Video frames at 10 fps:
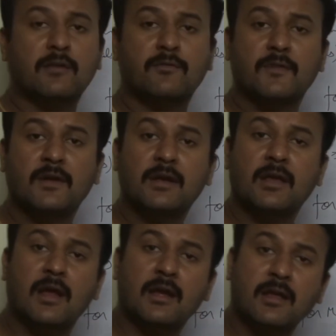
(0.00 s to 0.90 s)
field
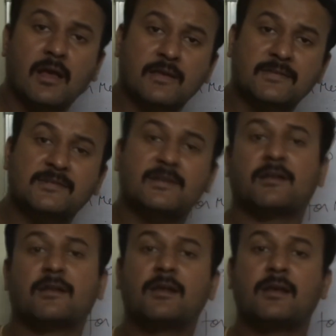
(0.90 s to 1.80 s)
and
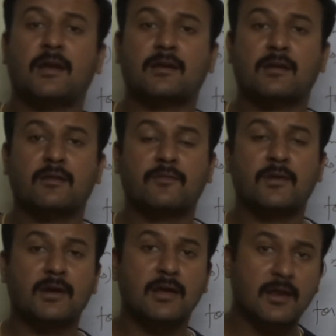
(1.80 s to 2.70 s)
external electric
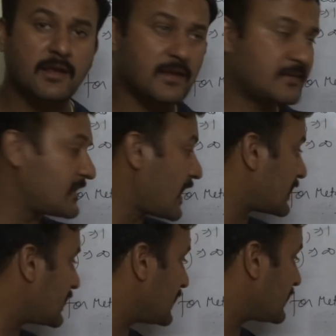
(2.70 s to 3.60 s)
field are
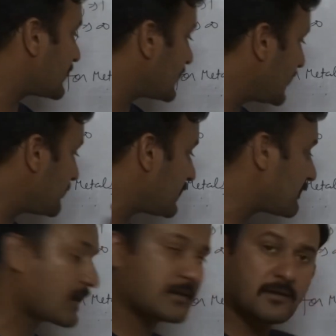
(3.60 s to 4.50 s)
exactly the same in
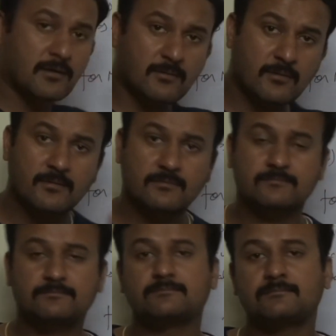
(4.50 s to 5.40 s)
magnitude
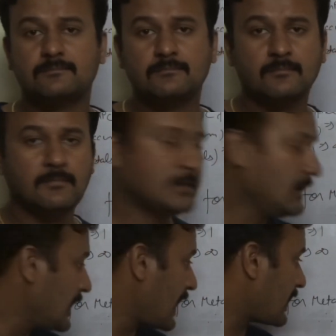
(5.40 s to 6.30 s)

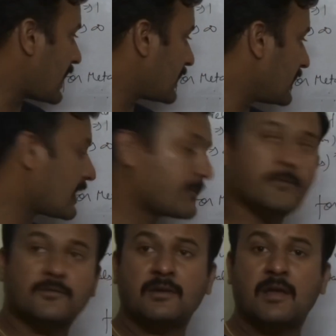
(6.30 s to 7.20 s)
and are in
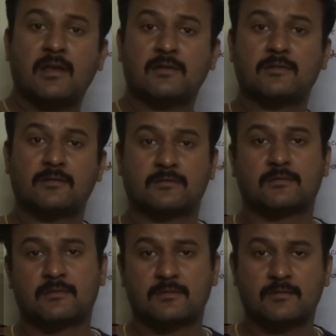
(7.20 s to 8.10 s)
opposite
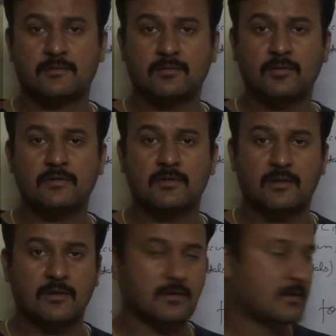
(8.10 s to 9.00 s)
directions to each other.
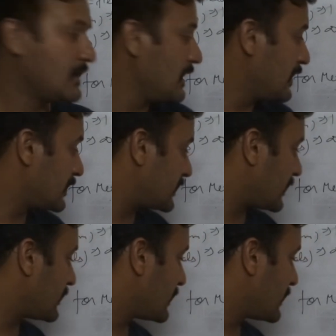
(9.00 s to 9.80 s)
So